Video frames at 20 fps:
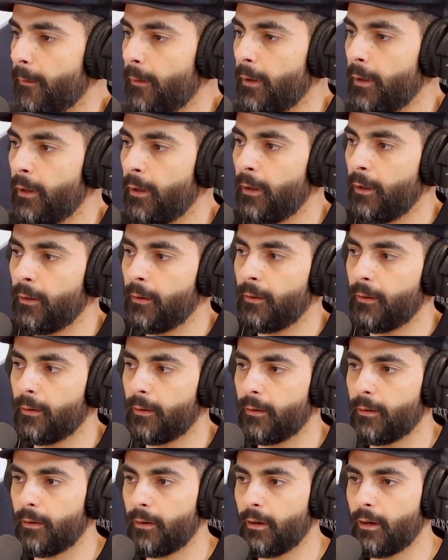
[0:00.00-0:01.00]
And
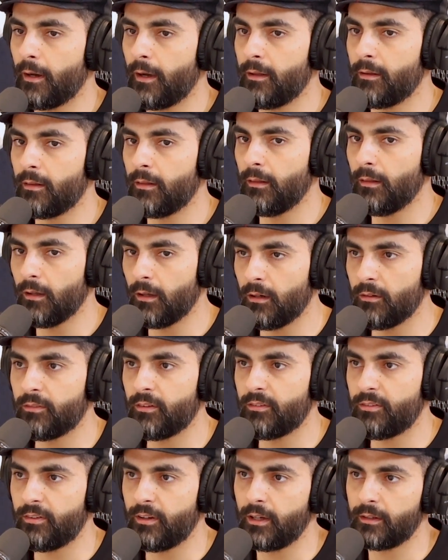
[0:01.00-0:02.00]
I love
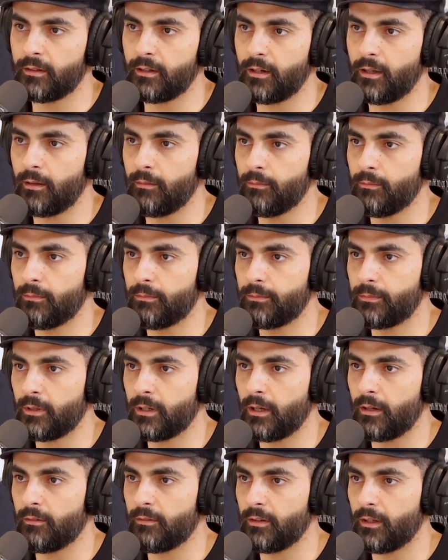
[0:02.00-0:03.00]
the fact that I'm kind of